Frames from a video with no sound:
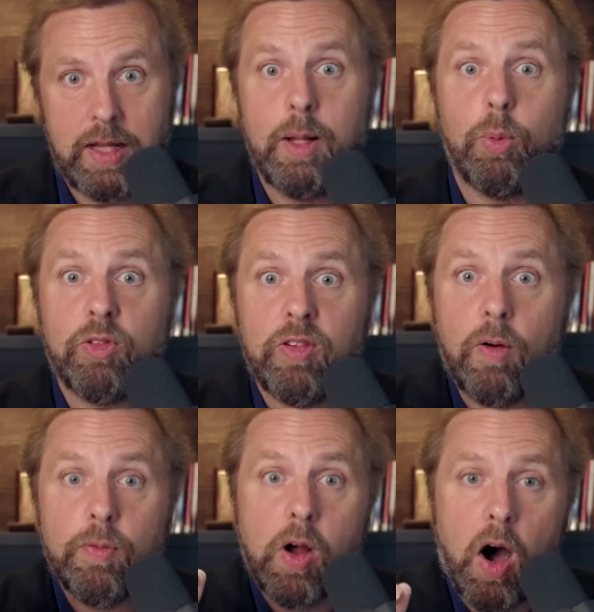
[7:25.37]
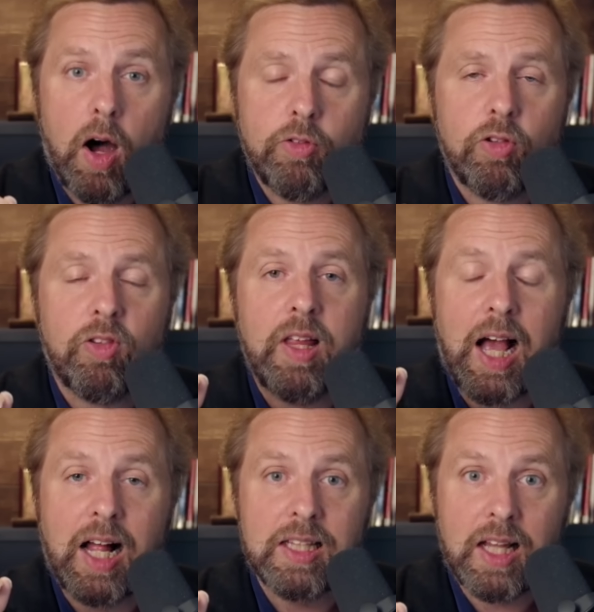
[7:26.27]
and they will self
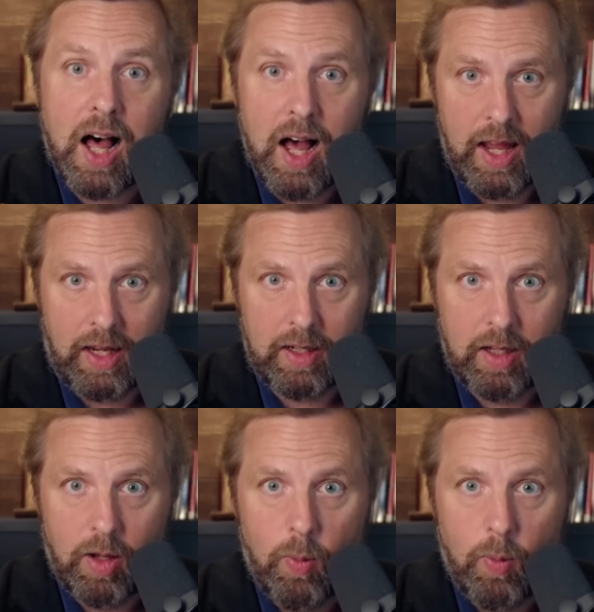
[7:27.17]
consciously align